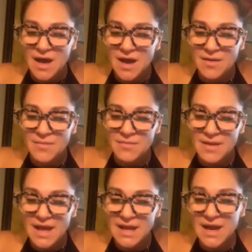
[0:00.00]
um,
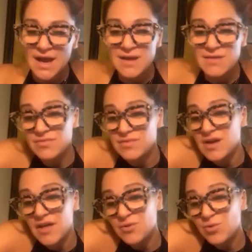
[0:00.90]
and and the
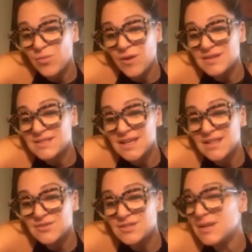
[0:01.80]
other cool part is like
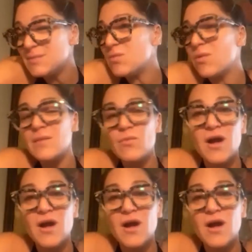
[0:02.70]
there's going to be way more